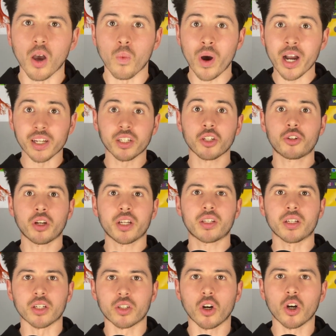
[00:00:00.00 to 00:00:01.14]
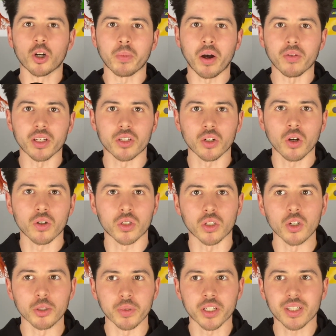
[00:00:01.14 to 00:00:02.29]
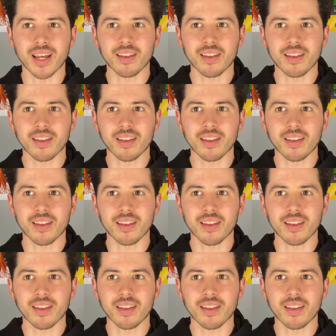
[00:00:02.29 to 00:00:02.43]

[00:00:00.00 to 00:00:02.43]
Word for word: And why it's interesting to talk about this also is because I